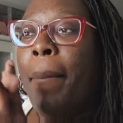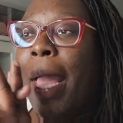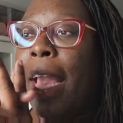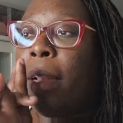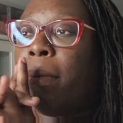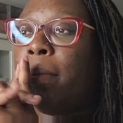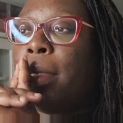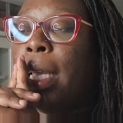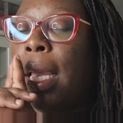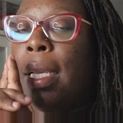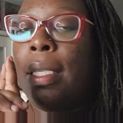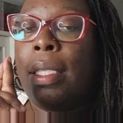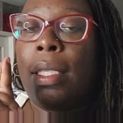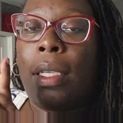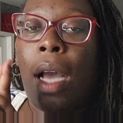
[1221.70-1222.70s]
Madam
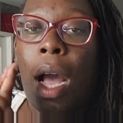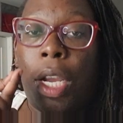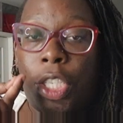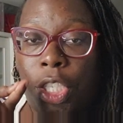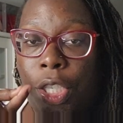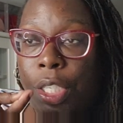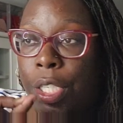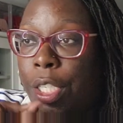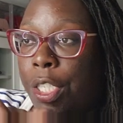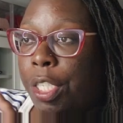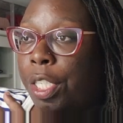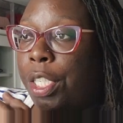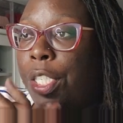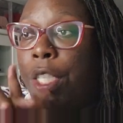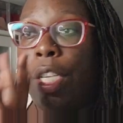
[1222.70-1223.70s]
takes Kasha,
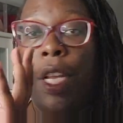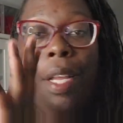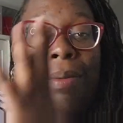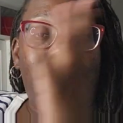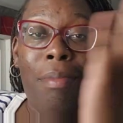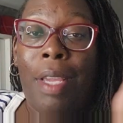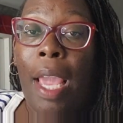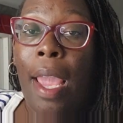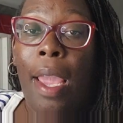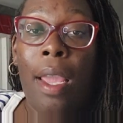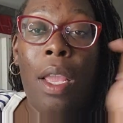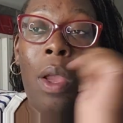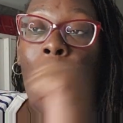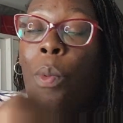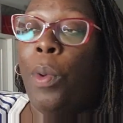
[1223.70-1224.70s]

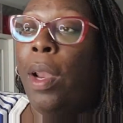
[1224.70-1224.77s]
Kay,